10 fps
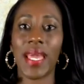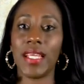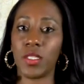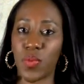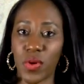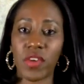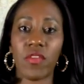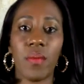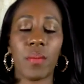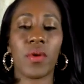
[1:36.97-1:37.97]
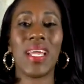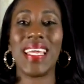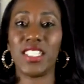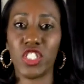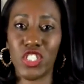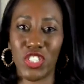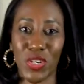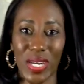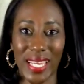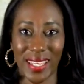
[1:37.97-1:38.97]
it's important to remember it's a
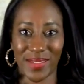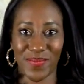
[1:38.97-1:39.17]
journey.